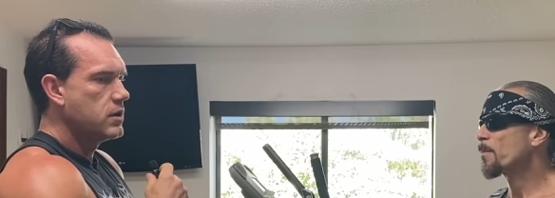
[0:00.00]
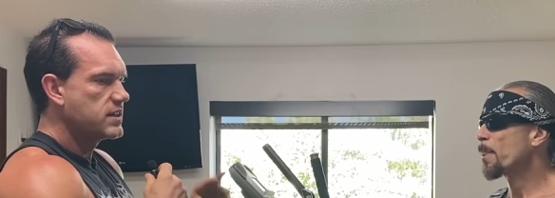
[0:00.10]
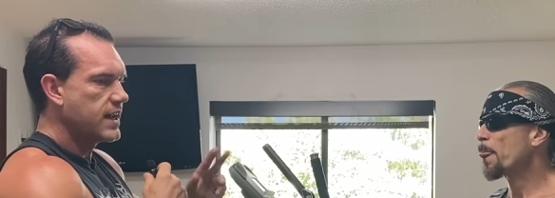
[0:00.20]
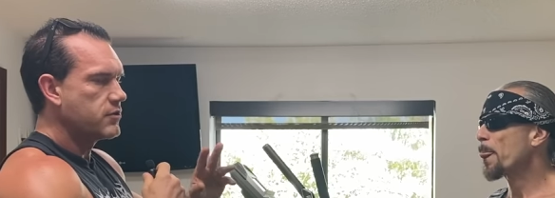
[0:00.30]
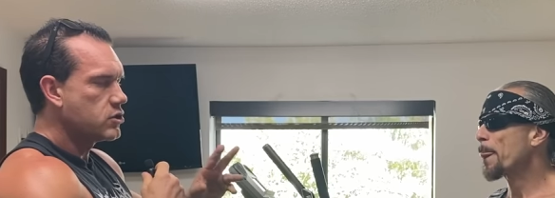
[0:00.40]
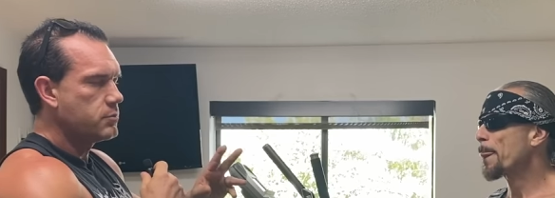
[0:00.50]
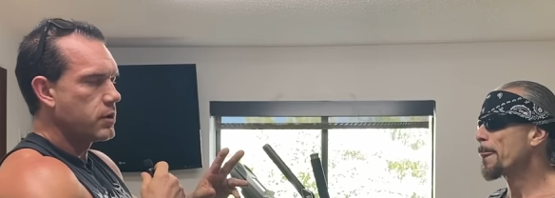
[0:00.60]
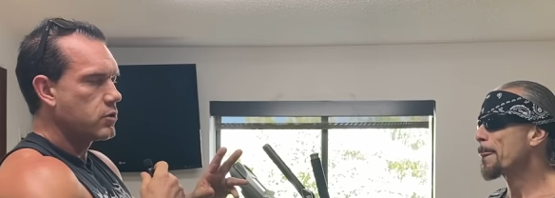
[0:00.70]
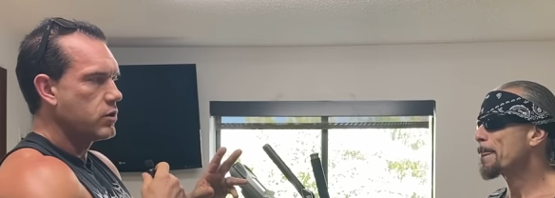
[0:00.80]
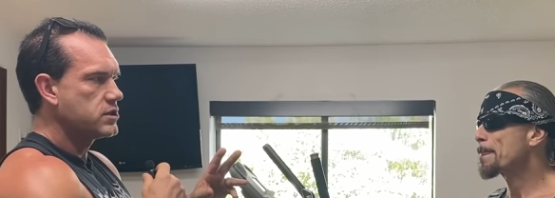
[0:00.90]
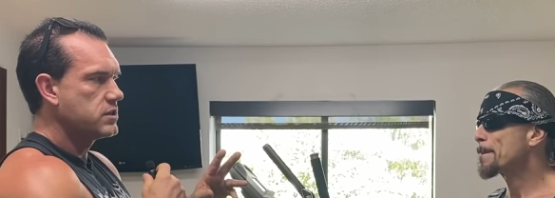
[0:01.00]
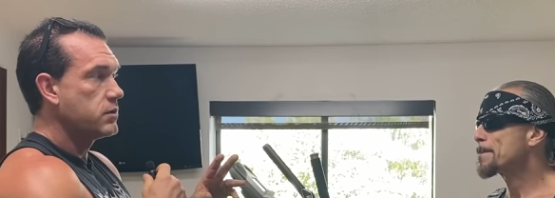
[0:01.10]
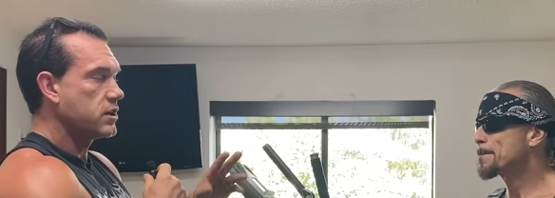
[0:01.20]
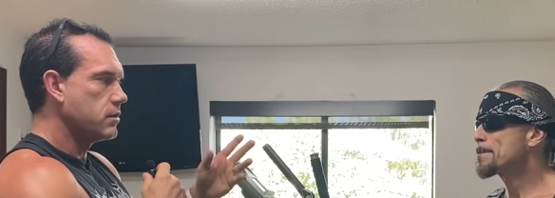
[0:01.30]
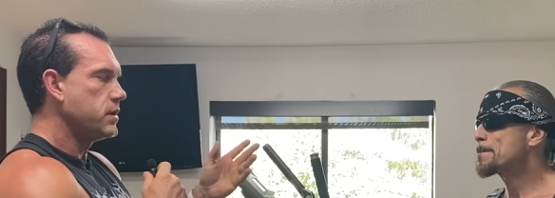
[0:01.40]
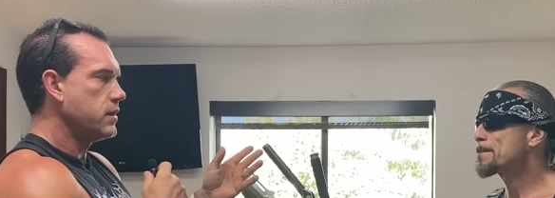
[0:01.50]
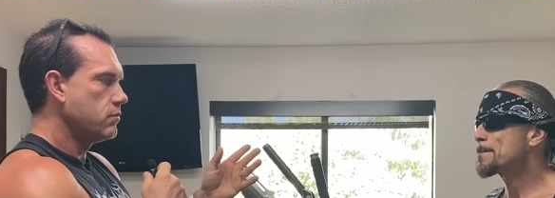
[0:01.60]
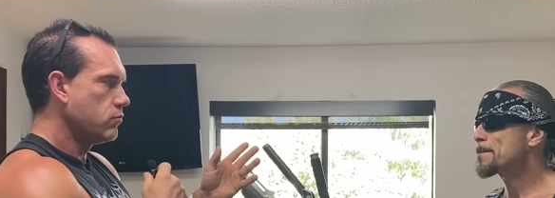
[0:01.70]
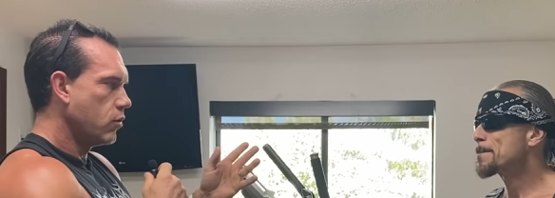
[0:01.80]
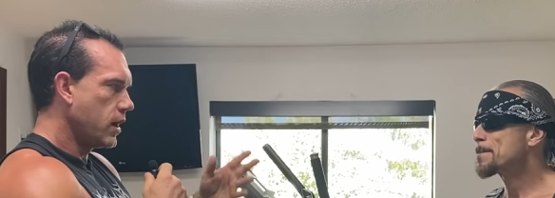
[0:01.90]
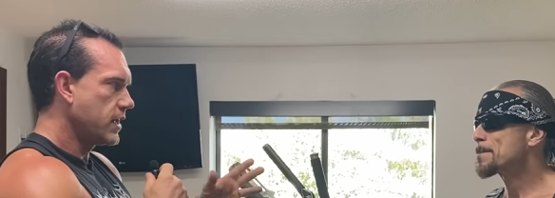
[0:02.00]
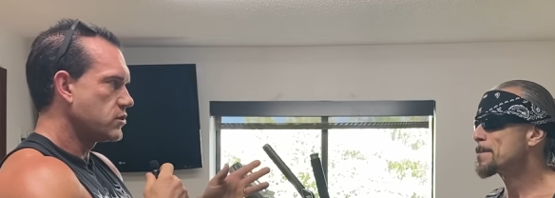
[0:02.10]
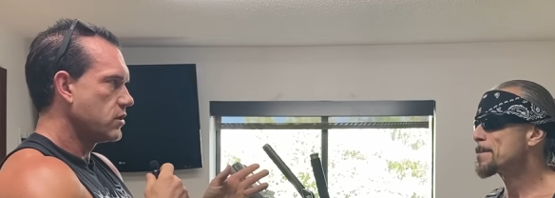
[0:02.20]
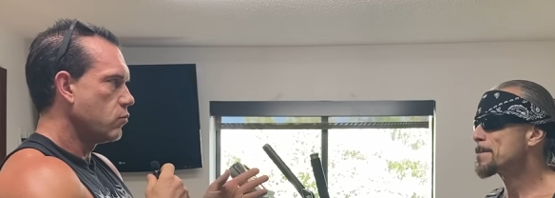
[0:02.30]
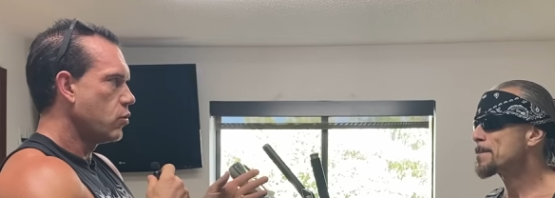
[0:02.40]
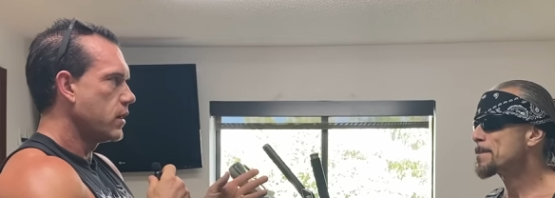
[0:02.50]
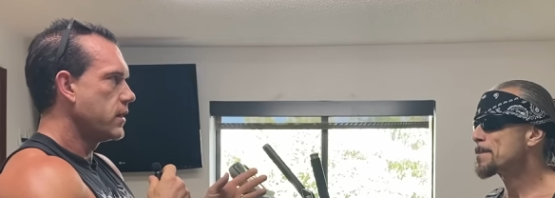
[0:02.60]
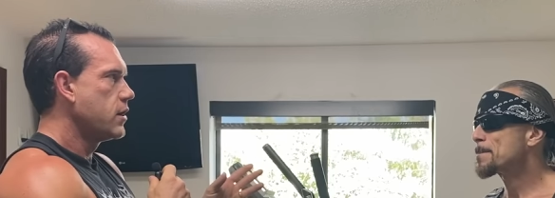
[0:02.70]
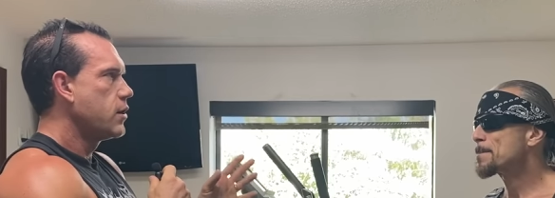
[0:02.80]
Speaker 1: It's kind of a two-part question, but it could be answered in one.